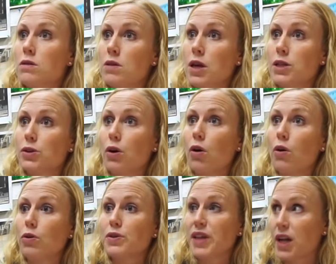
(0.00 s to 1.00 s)
It's a
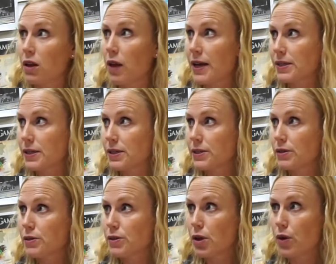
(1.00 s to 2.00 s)
whole set of classes.
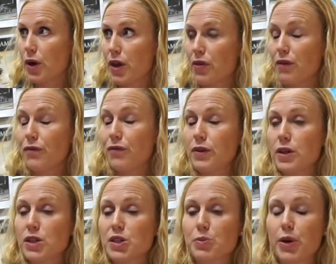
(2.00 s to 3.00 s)
So in
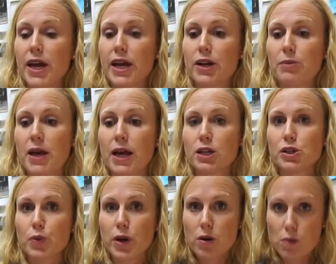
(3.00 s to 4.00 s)
the spring it'll be
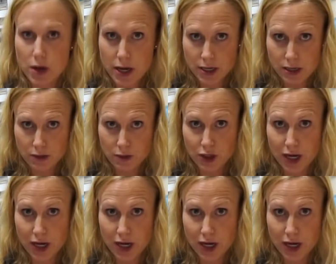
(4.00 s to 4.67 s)
English 101, which